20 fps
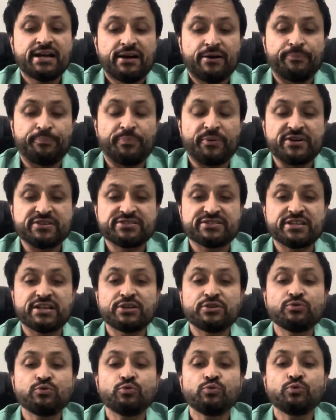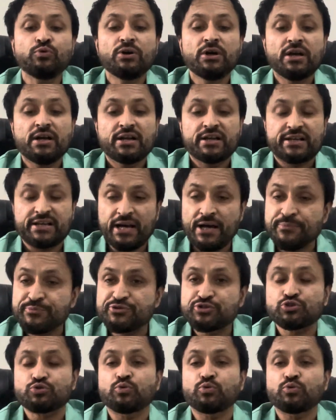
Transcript: a person who comes